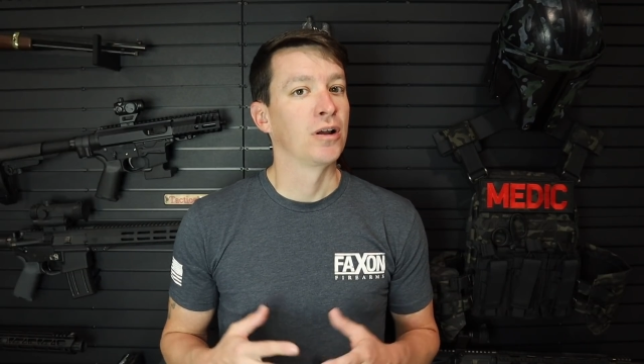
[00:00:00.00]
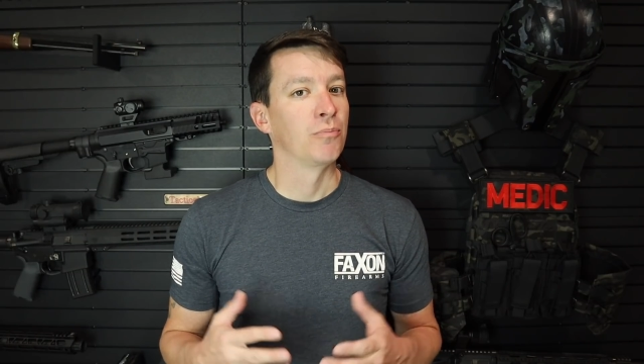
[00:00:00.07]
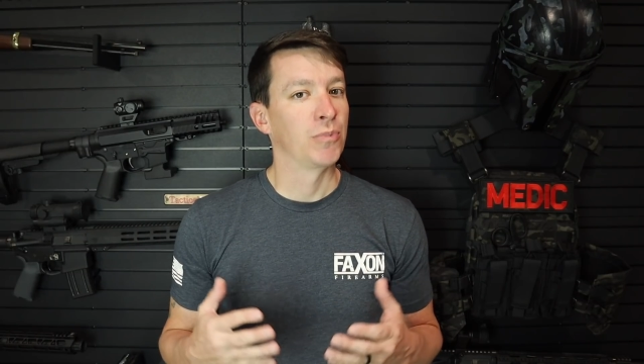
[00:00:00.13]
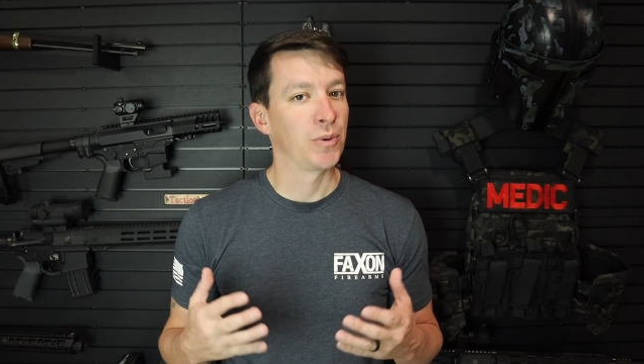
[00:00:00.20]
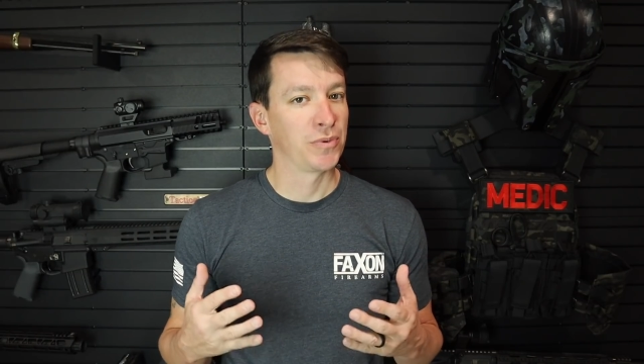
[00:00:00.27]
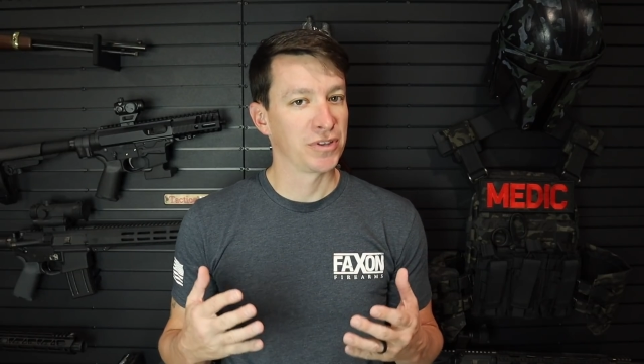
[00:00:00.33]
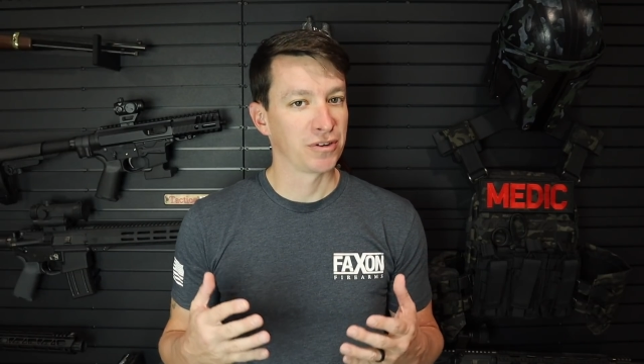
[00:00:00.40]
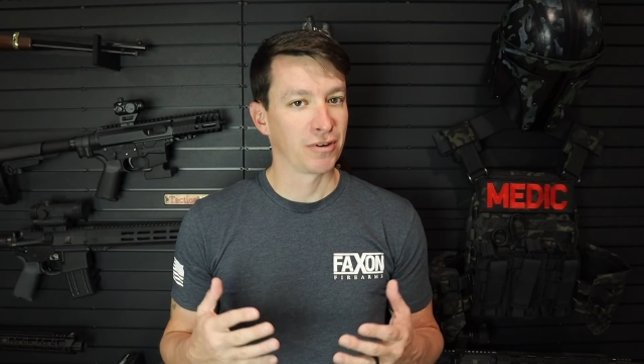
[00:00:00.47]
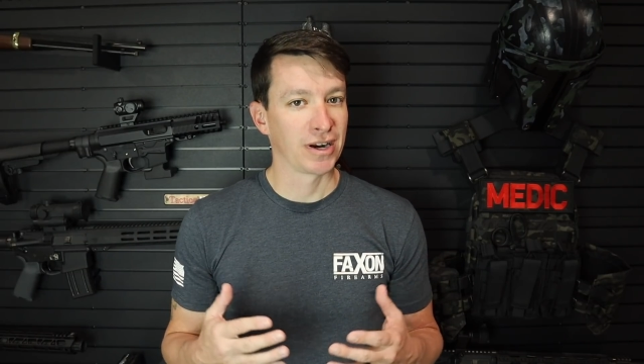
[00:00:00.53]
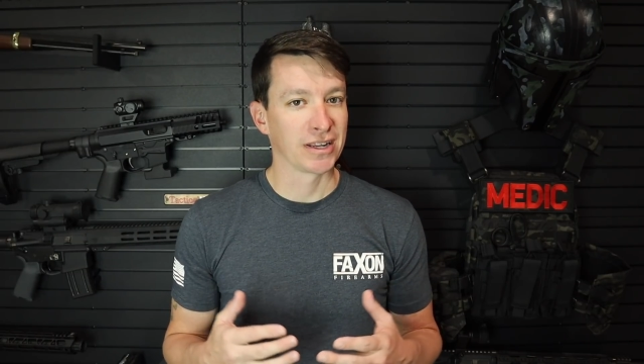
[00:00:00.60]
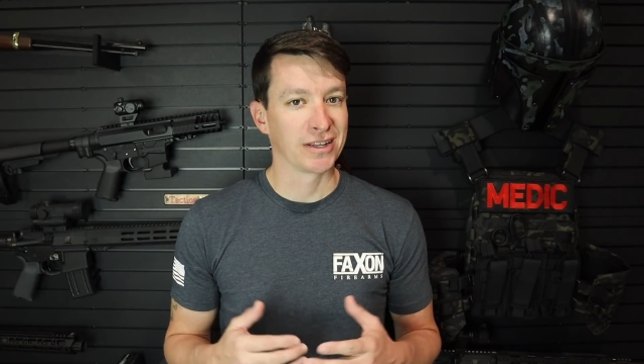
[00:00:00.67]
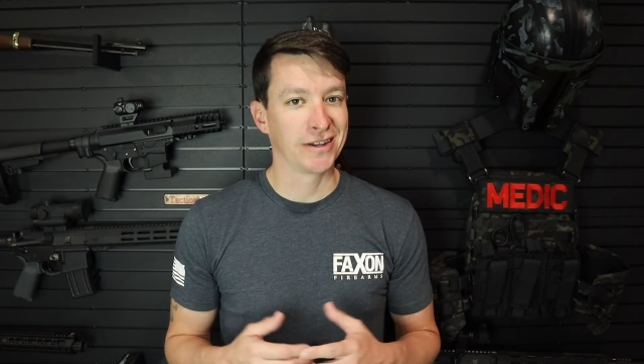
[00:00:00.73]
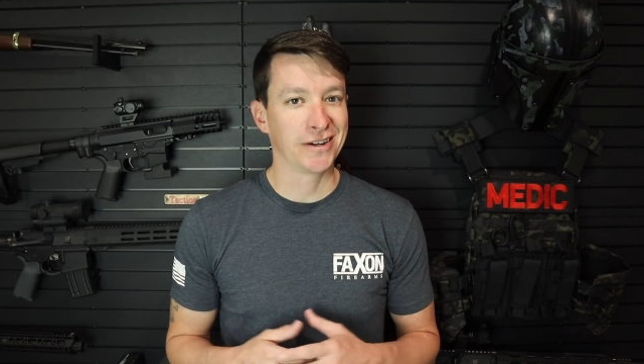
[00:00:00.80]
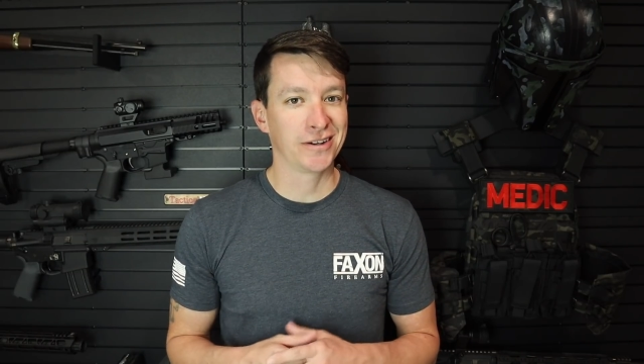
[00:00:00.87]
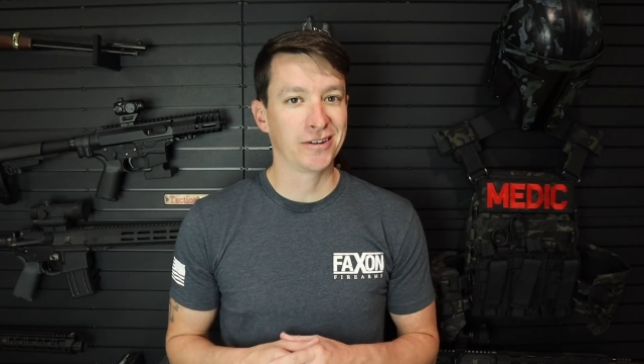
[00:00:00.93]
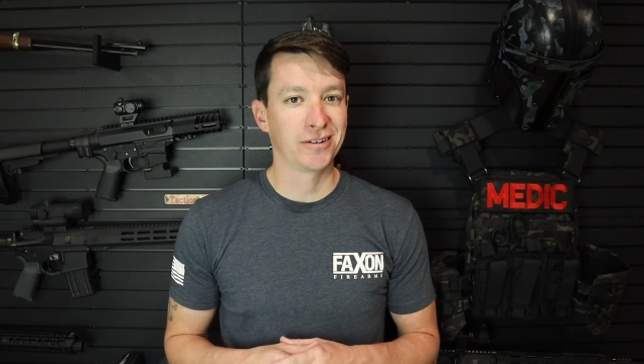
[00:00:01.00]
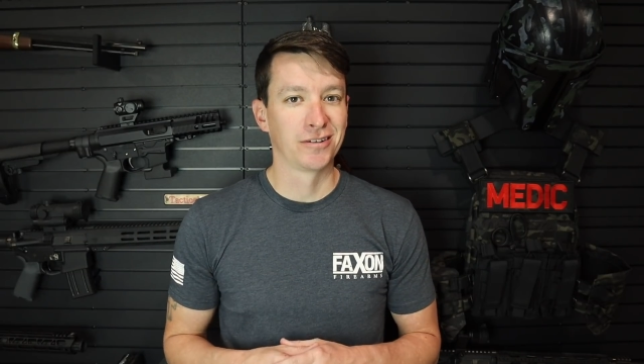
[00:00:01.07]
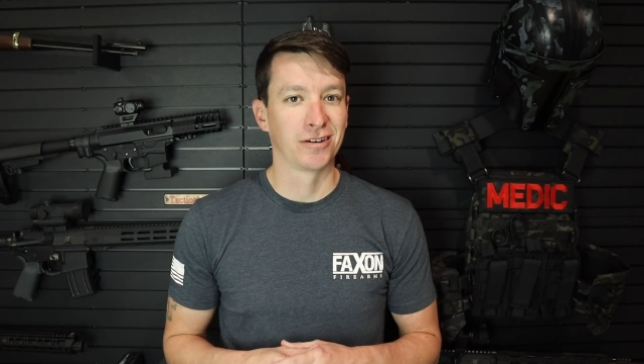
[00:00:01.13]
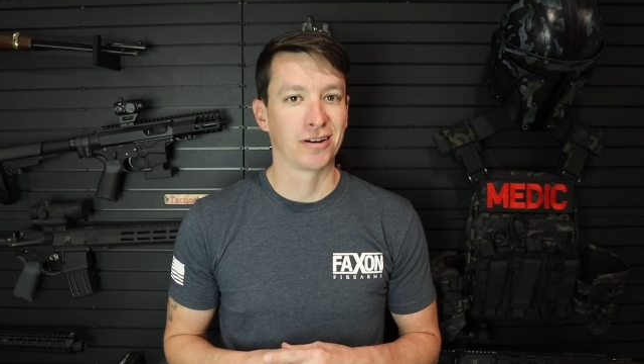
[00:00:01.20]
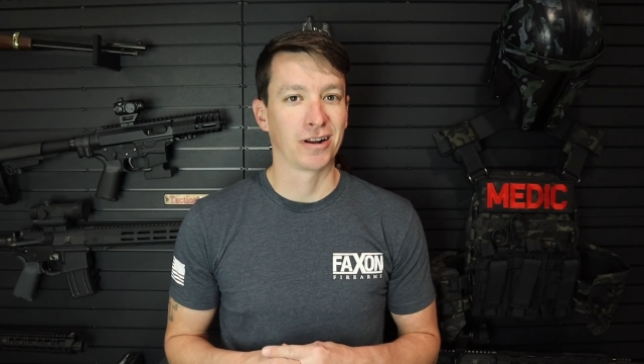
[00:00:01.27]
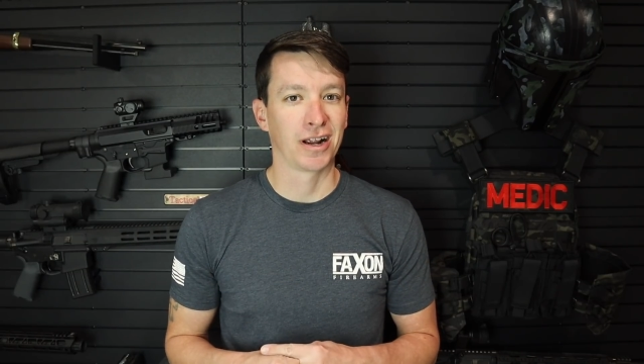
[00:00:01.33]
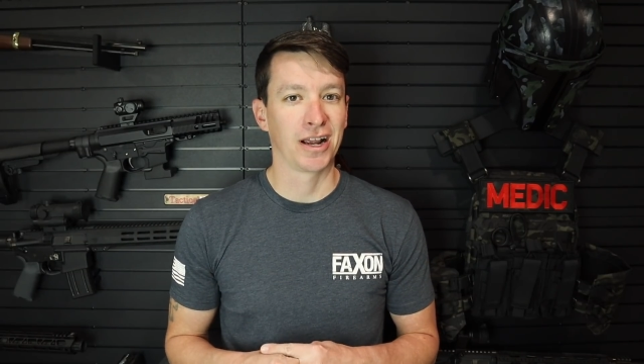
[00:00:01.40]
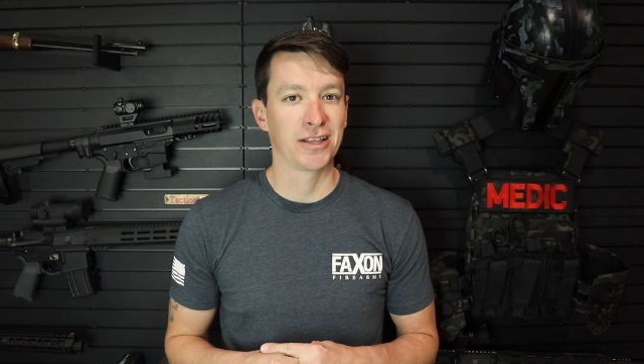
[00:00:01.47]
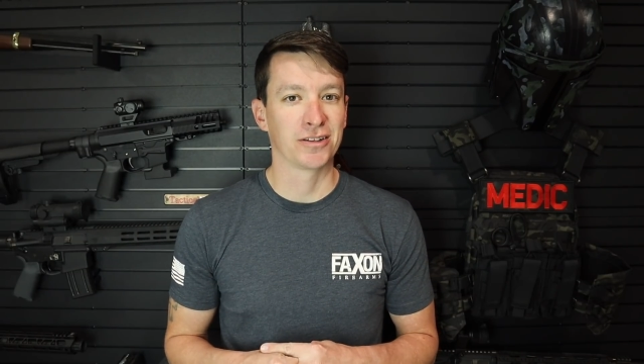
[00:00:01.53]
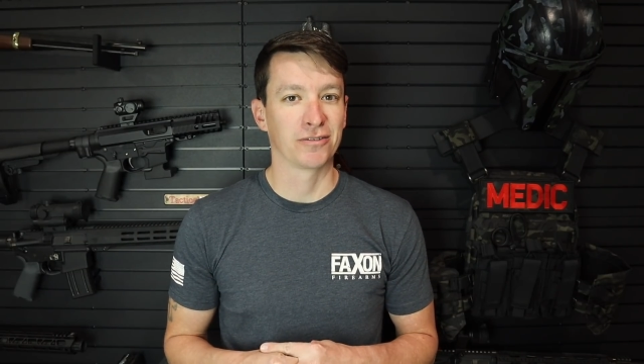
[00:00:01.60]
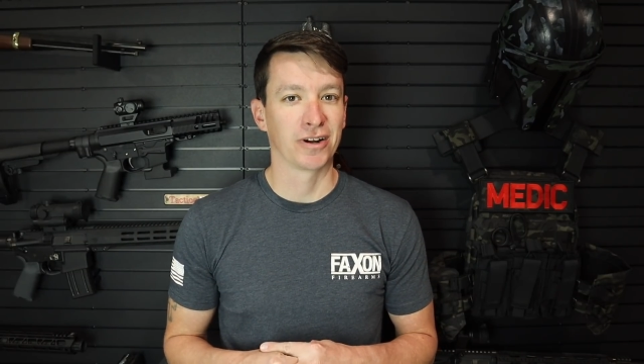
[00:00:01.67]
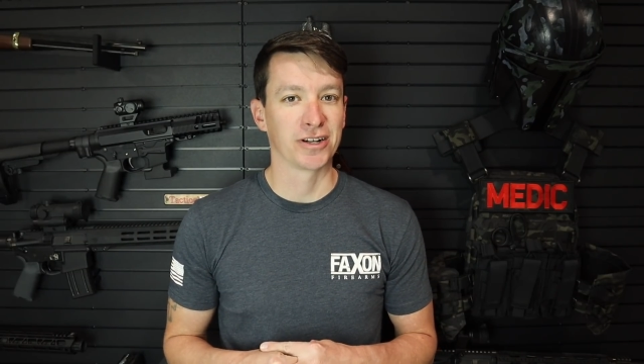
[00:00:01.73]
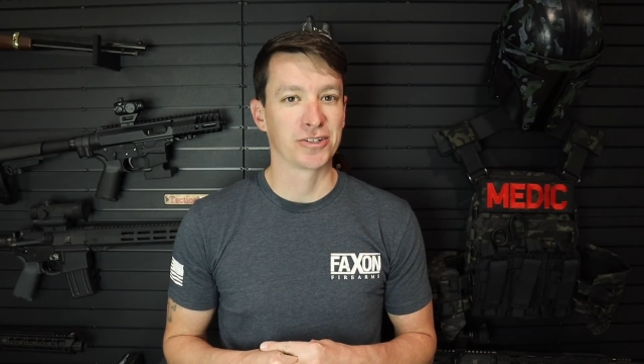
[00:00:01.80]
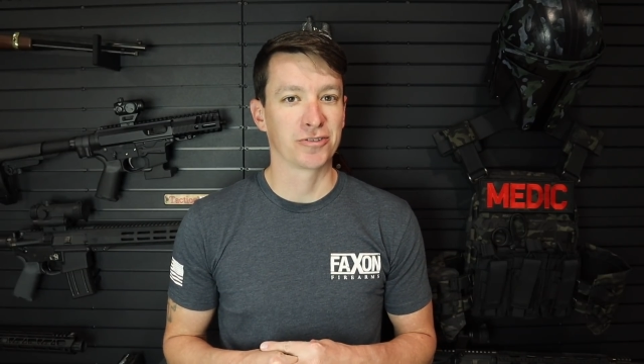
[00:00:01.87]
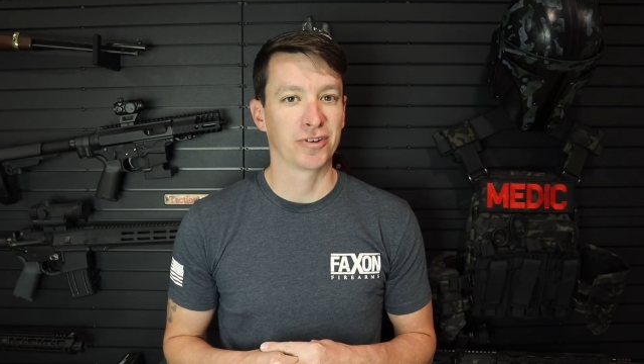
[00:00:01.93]
Remember the right gear and the
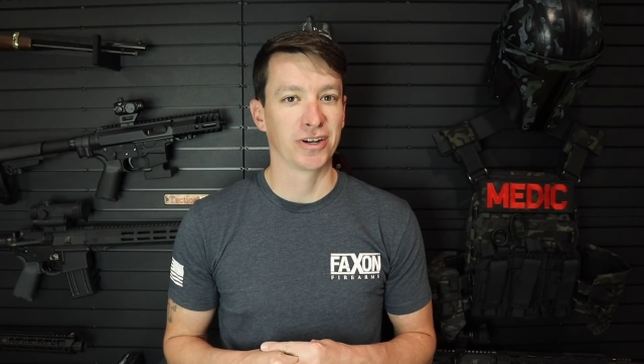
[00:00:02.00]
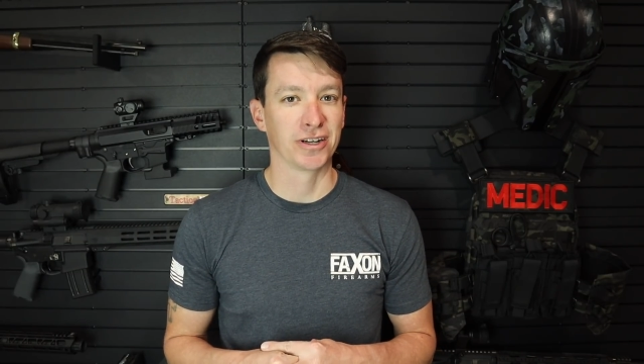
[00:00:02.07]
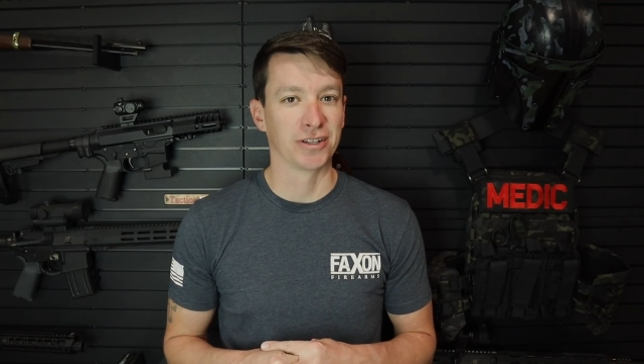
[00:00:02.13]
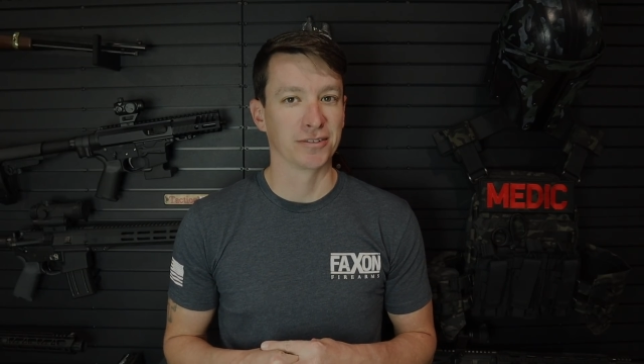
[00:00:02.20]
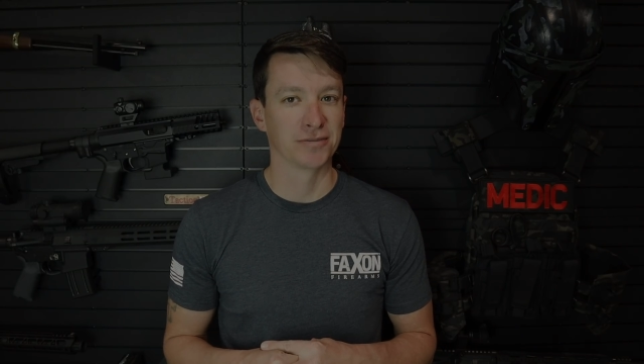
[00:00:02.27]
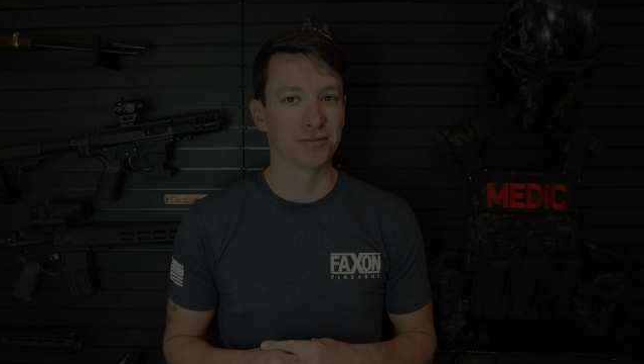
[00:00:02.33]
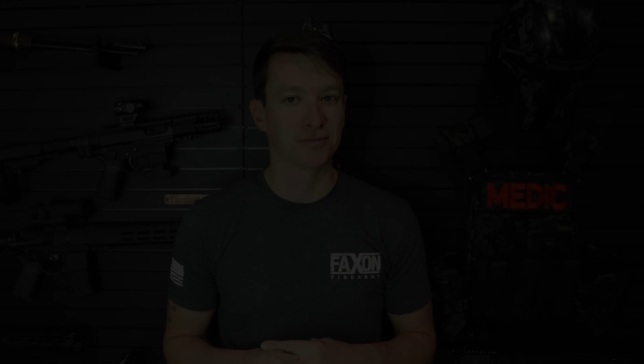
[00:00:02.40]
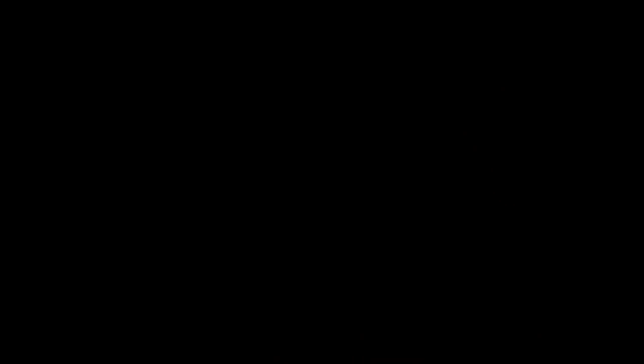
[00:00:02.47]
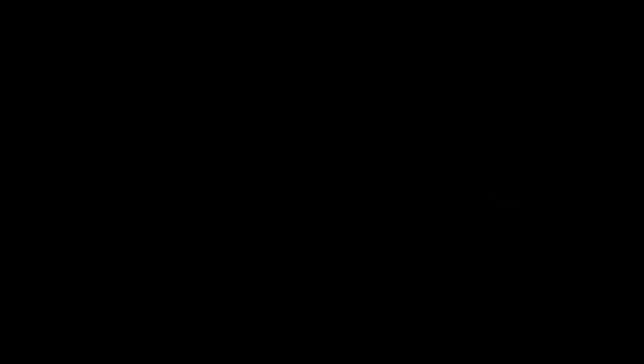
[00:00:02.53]
right training.